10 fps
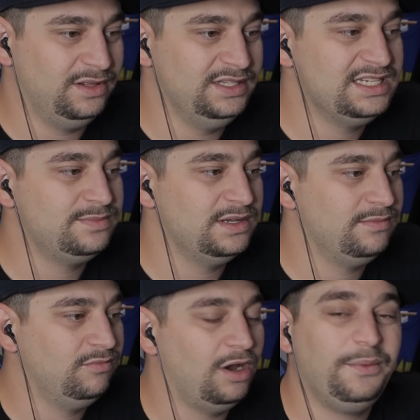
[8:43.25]

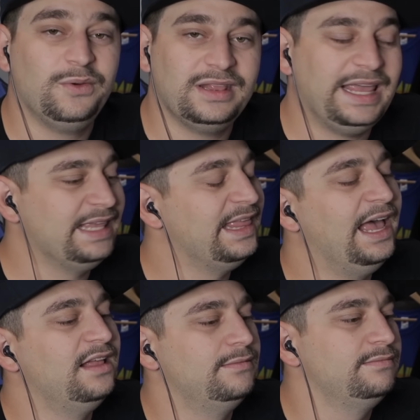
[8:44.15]
policemen probably wouldn't like
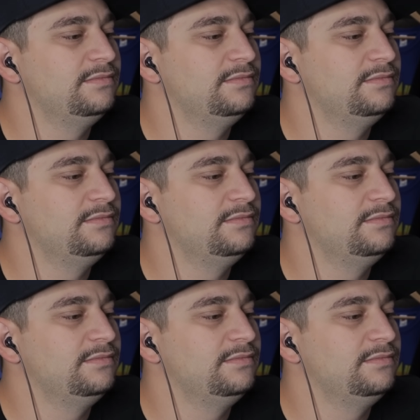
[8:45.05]
that